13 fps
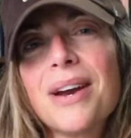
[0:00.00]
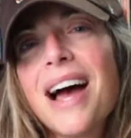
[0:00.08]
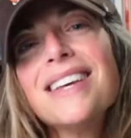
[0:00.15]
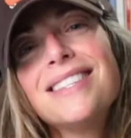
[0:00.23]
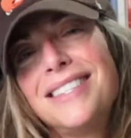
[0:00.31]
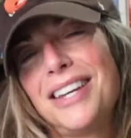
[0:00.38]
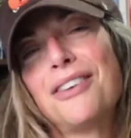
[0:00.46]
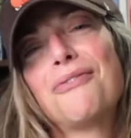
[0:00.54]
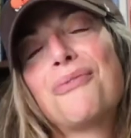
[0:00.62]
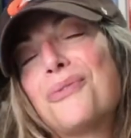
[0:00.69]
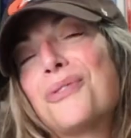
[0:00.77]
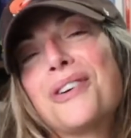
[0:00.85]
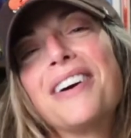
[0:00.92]
what I stand
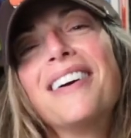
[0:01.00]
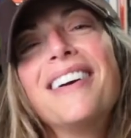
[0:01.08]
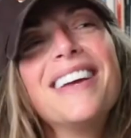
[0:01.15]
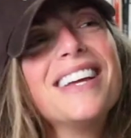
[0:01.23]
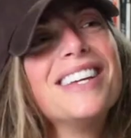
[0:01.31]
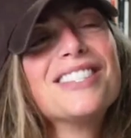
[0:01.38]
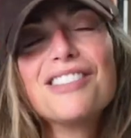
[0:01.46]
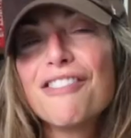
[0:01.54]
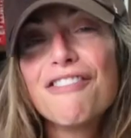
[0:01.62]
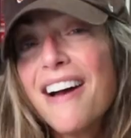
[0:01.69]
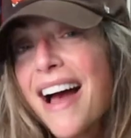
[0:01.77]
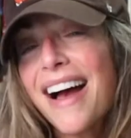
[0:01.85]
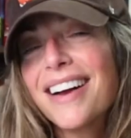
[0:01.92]
for is the
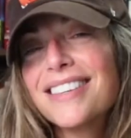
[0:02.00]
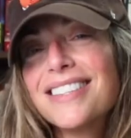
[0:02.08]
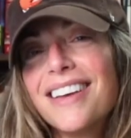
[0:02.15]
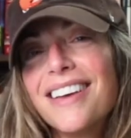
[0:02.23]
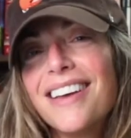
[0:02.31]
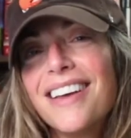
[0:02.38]
fact